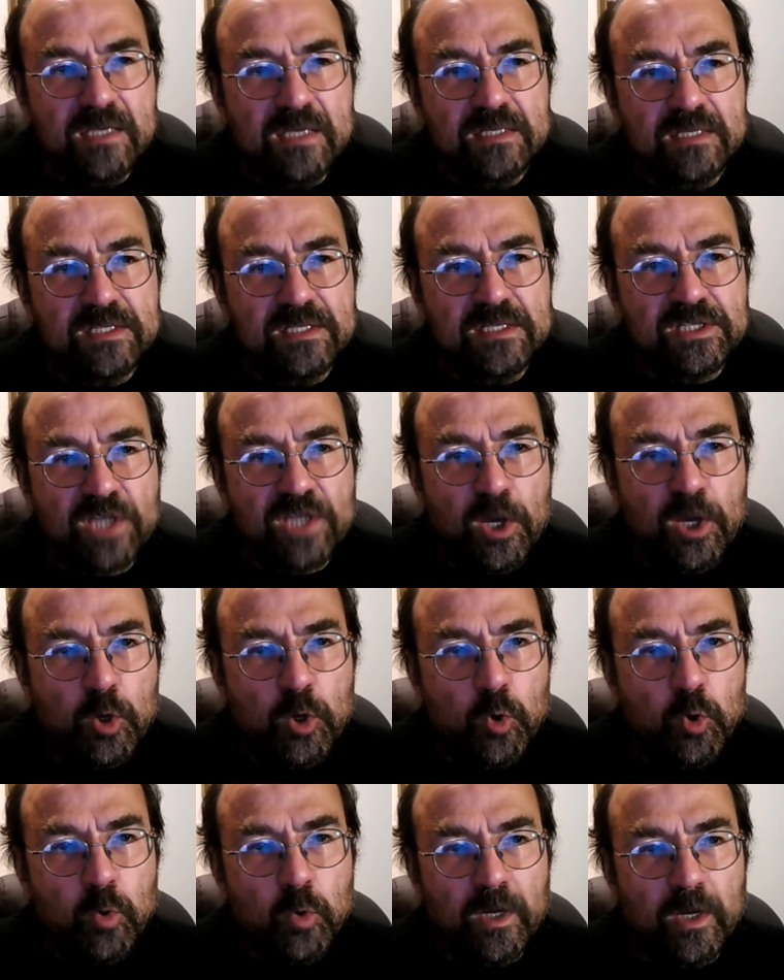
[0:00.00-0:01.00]

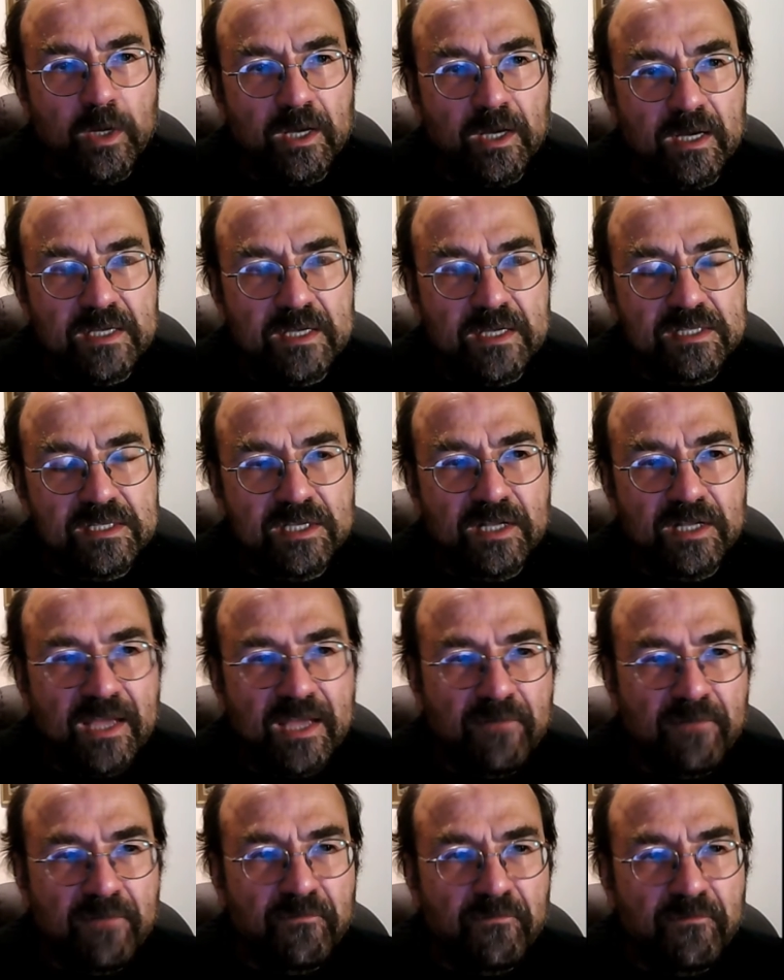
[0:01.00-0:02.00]
So certainly
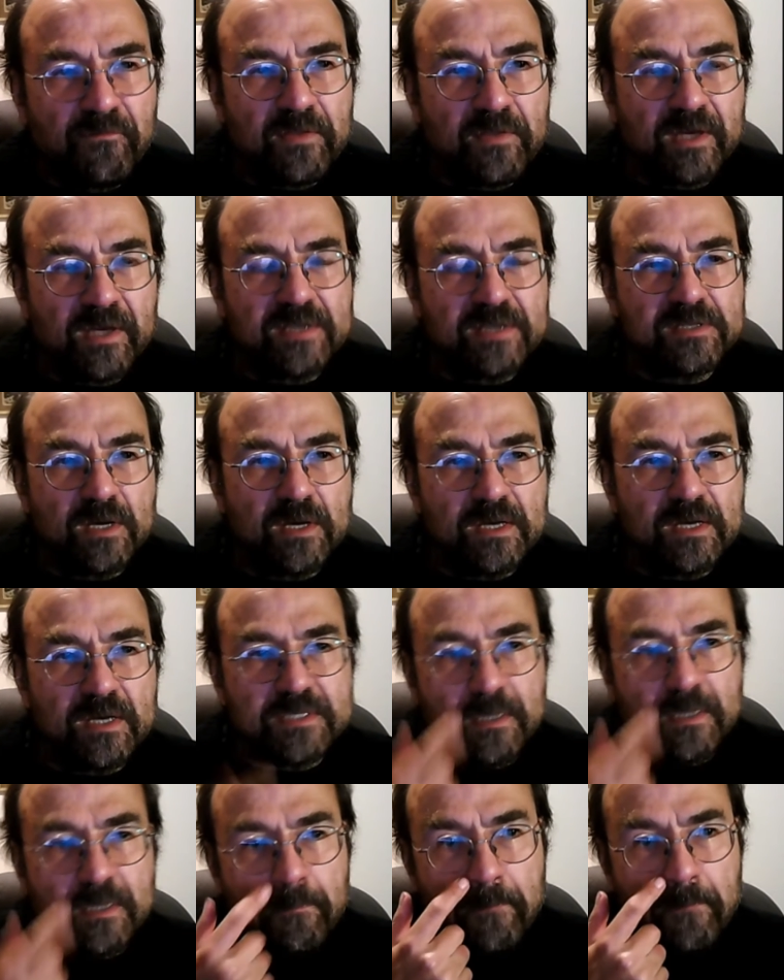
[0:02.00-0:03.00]
I've found that as
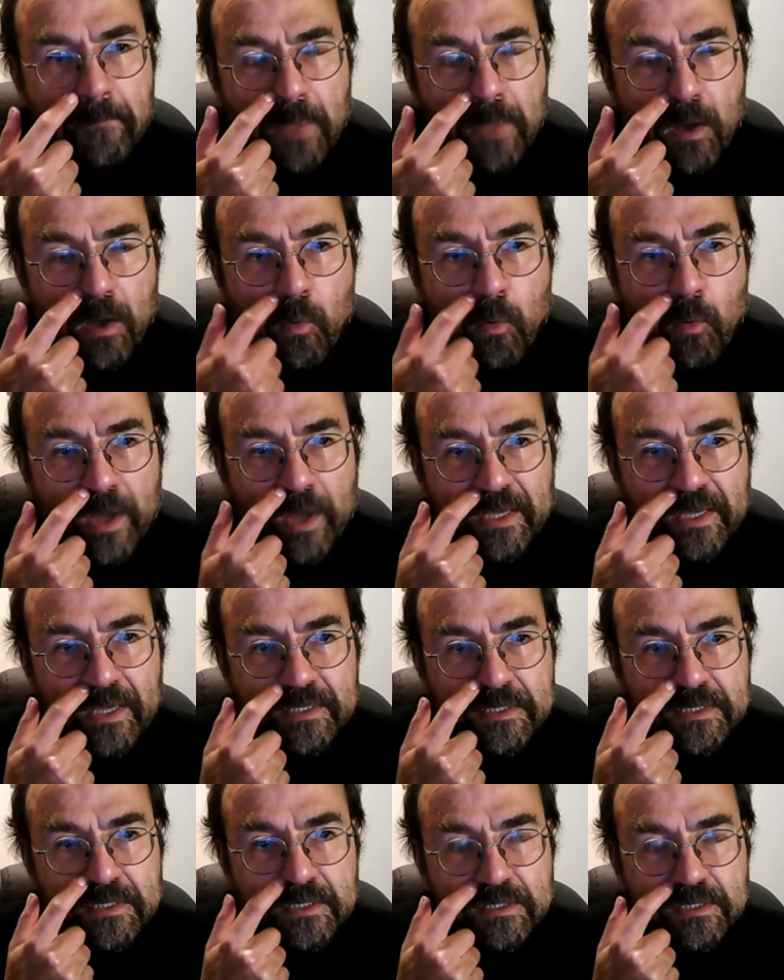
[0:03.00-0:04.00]
a way
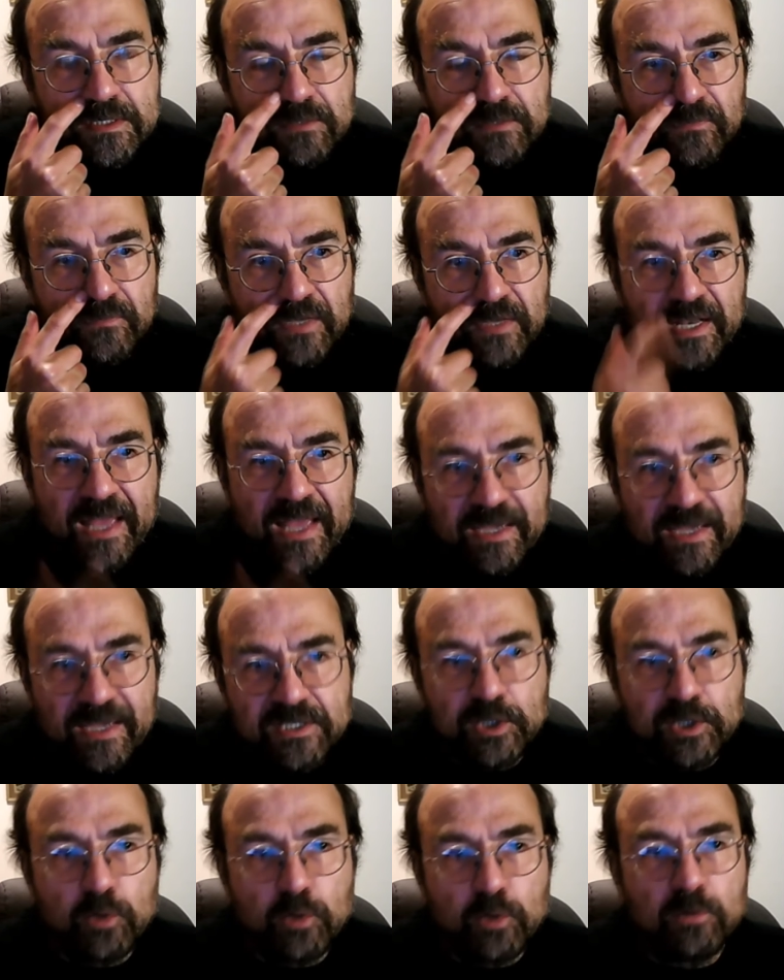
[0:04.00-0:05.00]
into sort of connect
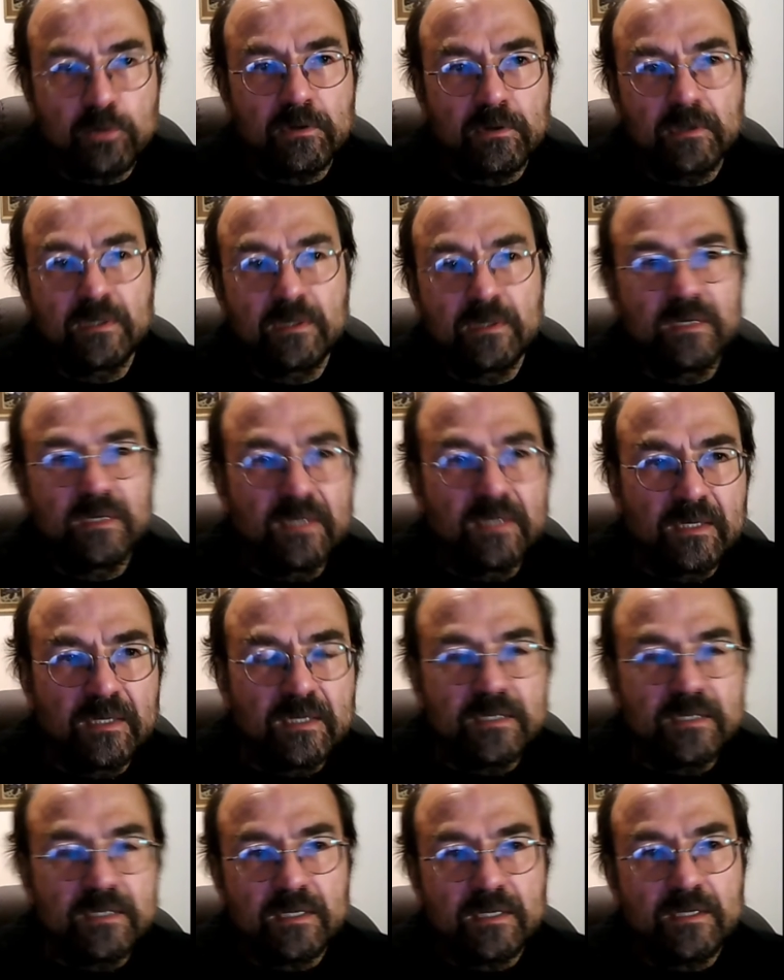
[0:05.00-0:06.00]
Jung
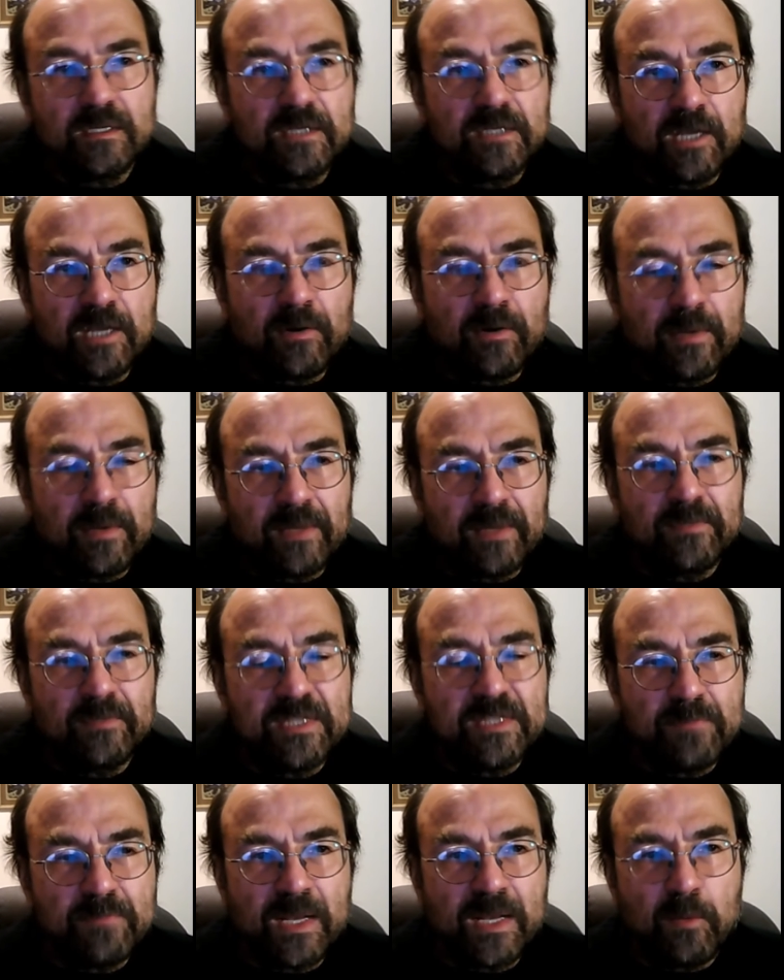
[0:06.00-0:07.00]
you know, in
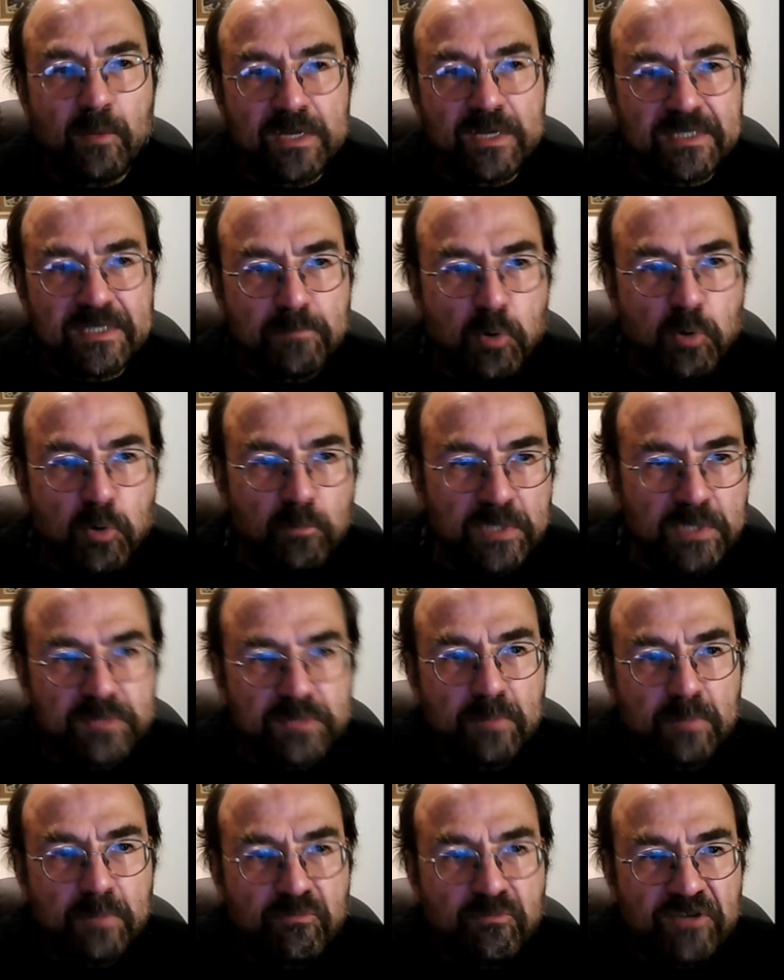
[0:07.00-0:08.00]
many ways, I'm much
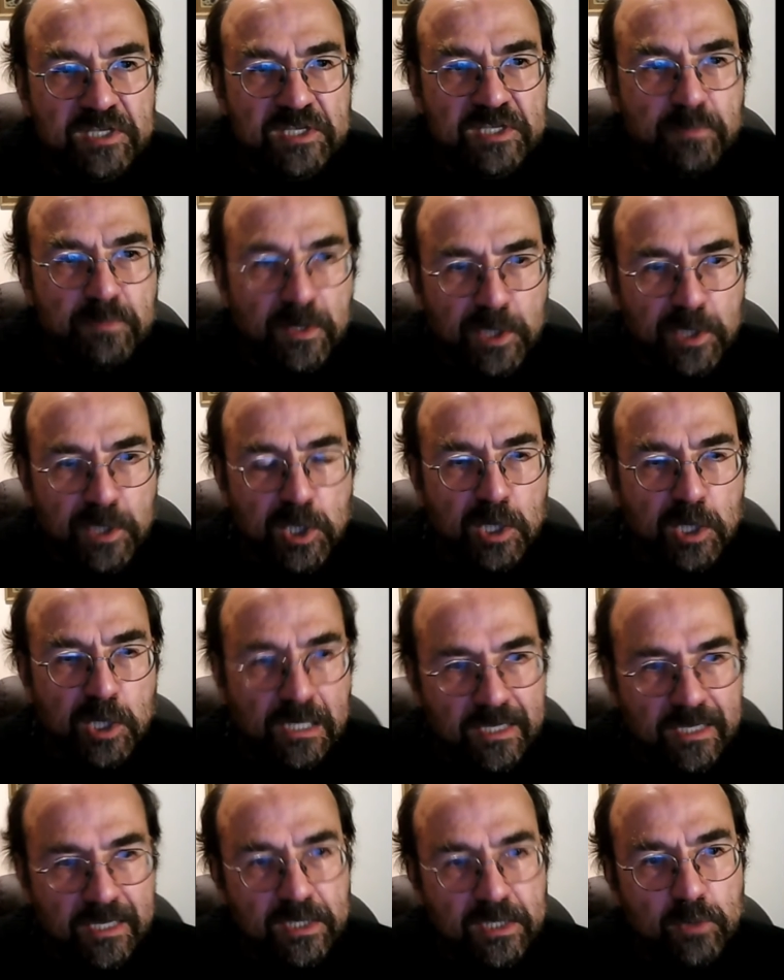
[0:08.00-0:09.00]
more impressed by the
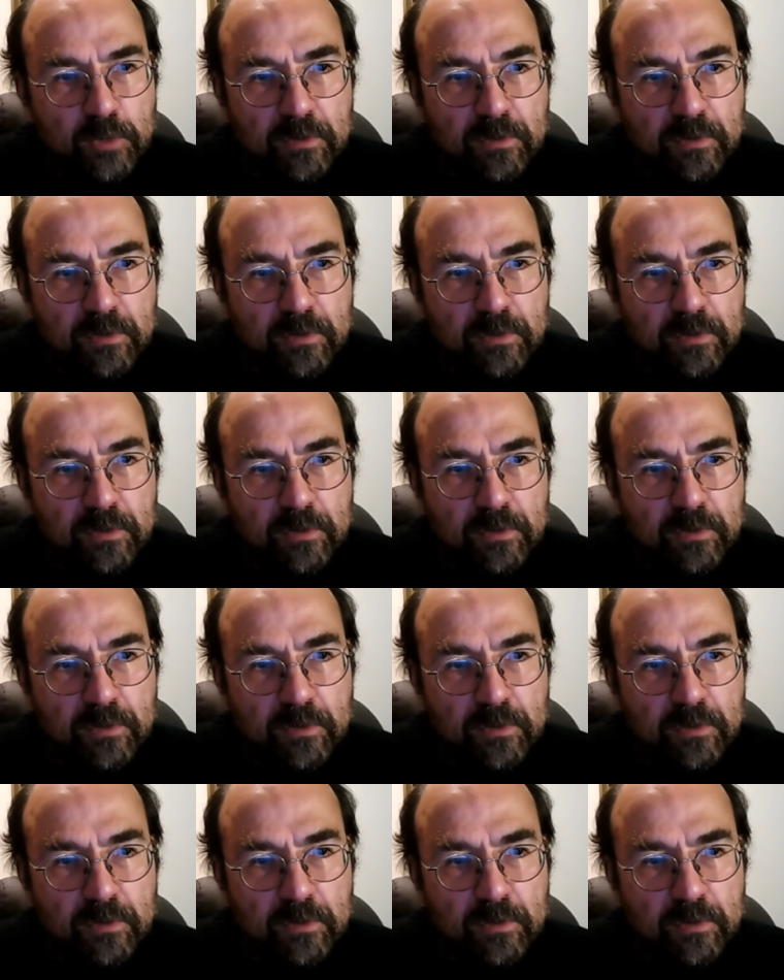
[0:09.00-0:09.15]
earlier Jung